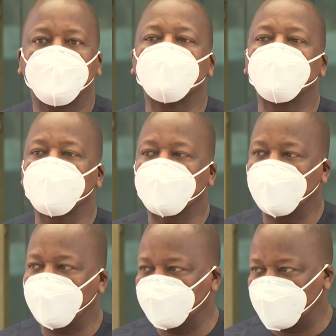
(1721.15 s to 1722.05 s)
And I
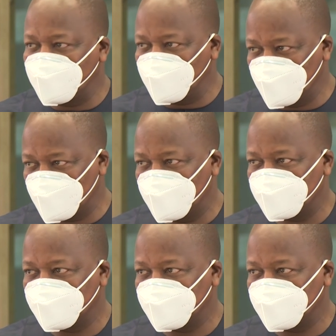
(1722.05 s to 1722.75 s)
guarantee you,